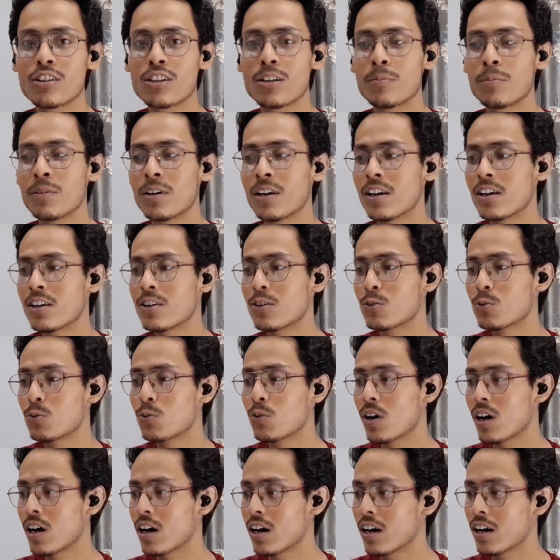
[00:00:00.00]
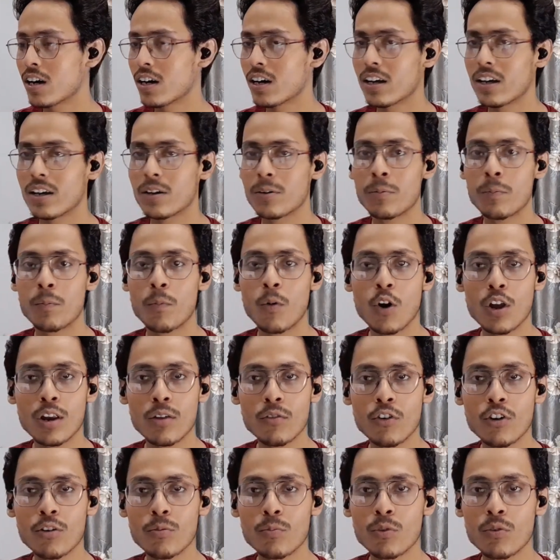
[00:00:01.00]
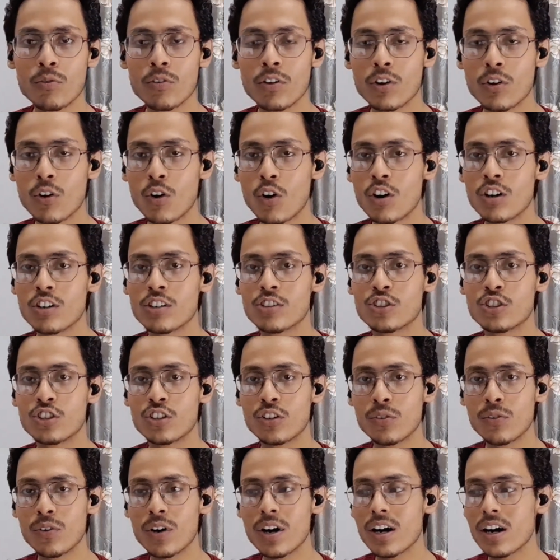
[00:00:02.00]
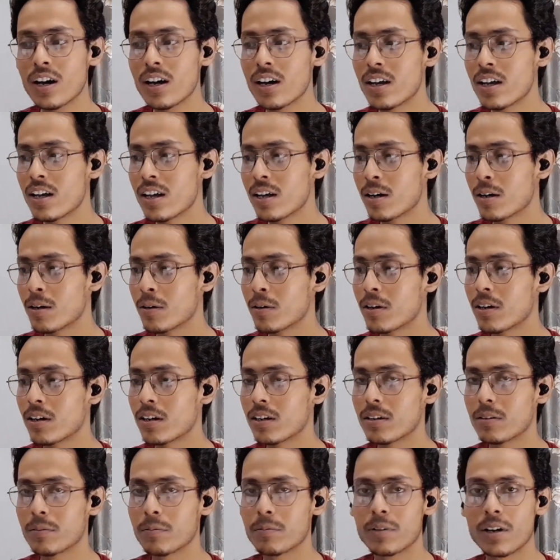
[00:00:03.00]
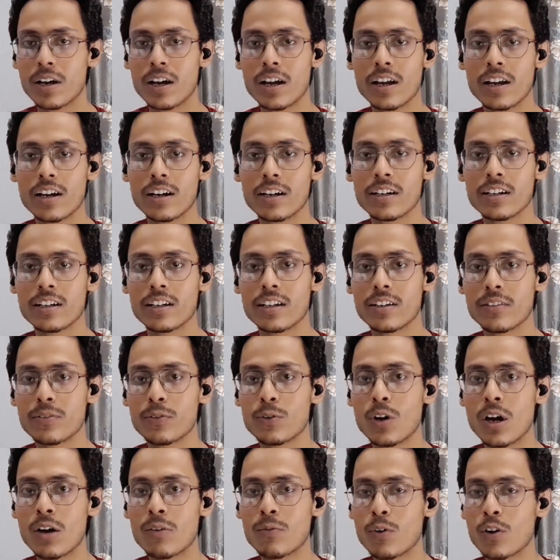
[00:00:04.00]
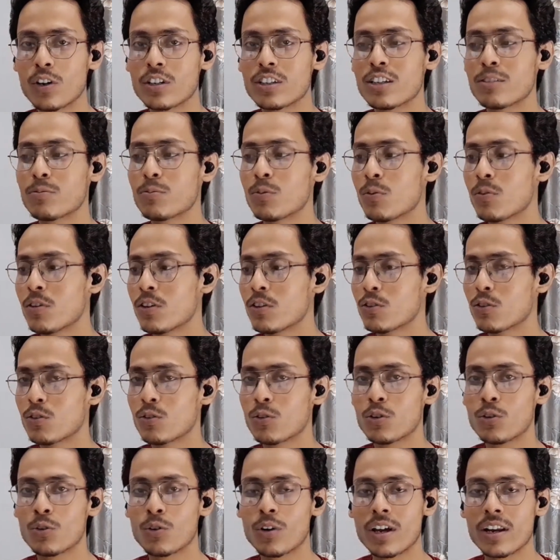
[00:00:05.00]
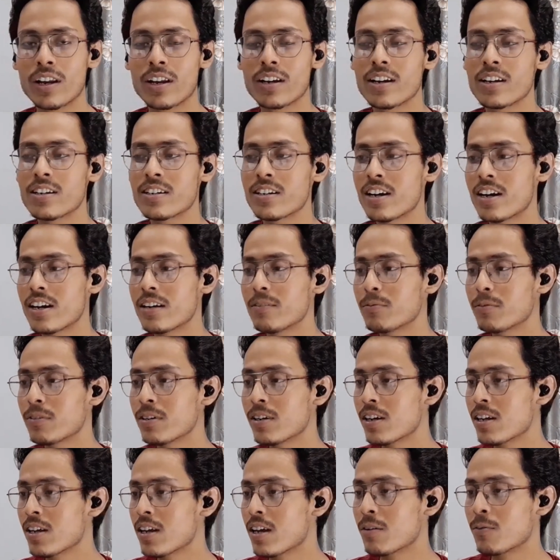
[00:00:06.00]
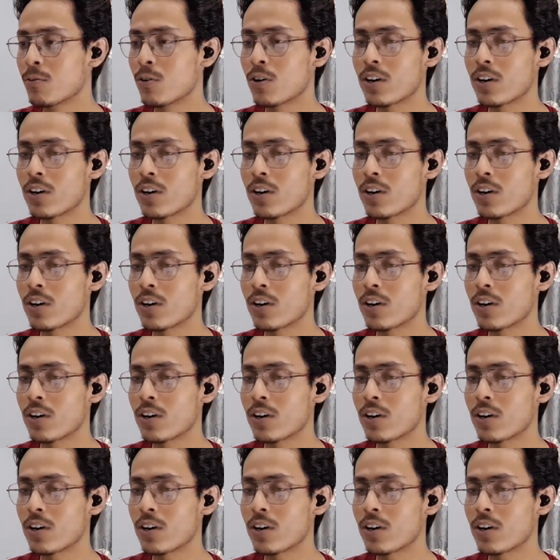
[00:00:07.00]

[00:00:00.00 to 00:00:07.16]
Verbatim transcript: not similar to a bollywood movie called shiva um, and if you have watched this movie so you can understand